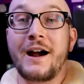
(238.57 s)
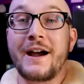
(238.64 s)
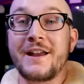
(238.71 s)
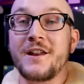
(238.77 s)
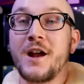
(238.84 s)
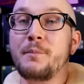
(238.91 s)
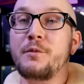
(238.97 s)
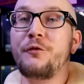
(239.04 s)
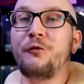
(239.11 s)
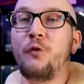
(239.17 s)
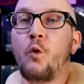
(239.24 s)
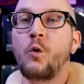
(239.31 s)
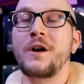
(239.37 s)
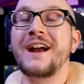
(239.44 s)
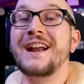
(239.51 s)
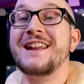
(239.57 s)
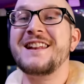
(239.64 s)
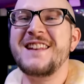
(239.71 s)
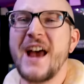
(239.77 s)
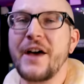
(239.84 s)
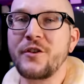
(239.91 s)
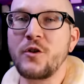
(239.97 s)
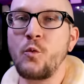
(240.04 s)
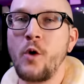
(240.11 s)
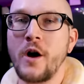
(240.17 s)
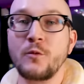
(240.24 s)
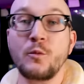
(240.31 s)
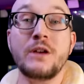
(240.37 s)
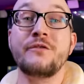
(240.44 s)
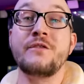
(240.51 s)
All right, number four, and another
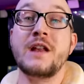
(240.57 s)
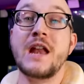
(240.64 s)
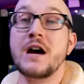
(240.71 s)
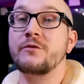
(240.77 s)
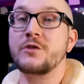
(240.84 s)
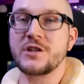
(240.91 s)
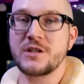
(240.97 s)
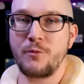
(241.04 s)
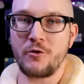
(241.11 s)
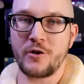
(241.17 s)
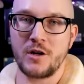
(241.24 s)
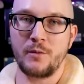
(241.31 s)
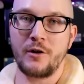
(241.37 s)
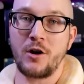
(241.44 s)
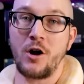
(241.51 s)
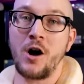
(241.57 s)
one we've never spoken about